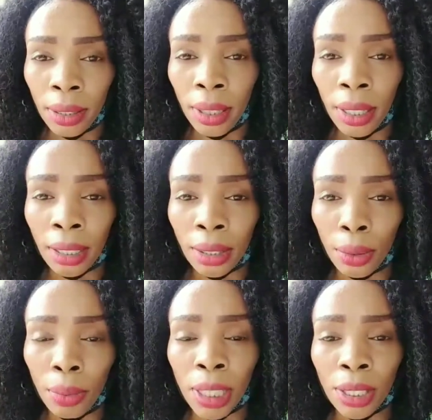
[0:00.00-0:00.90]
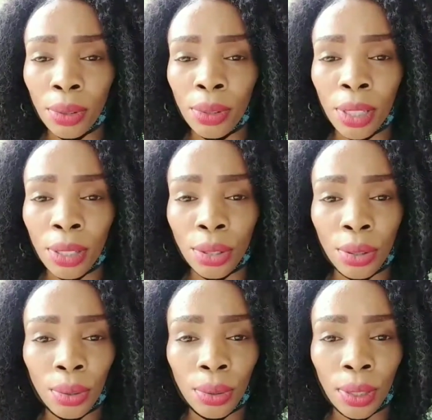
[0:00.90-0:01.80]
like so much
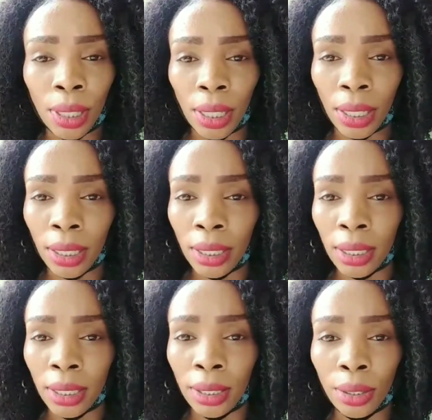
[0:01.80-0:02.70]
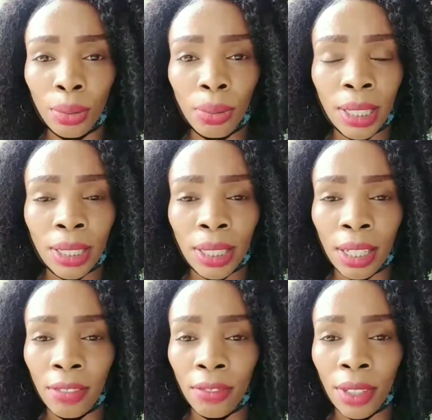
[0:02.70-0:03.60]
congestion, like too much
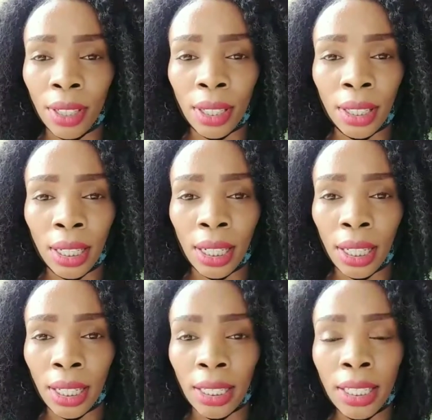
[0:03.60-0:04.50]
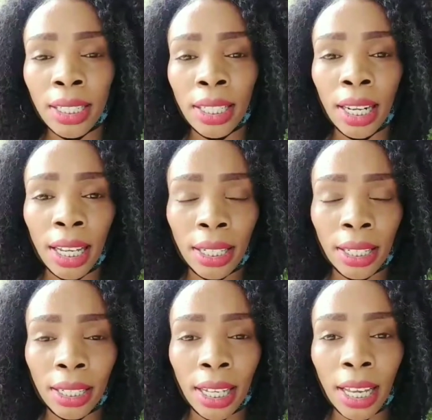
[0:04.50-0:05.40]
traffic and the like. I just like
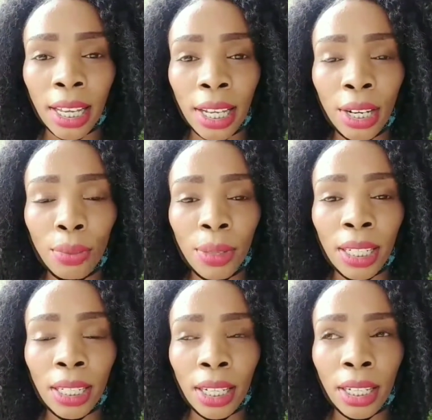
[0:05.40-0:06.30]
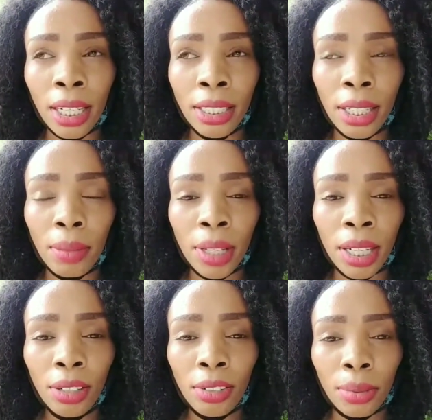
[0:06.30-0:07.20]
I normally like I am the
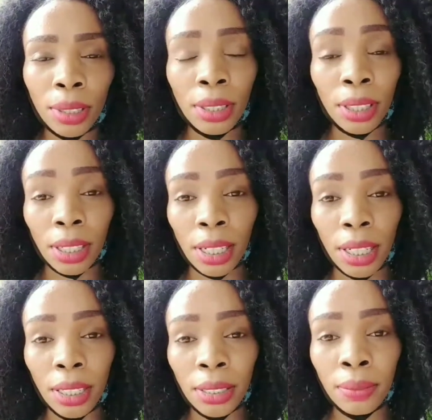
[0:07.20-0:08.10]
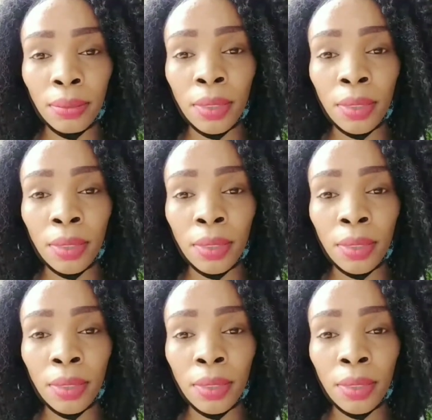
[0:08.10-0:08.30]
kind of person that likes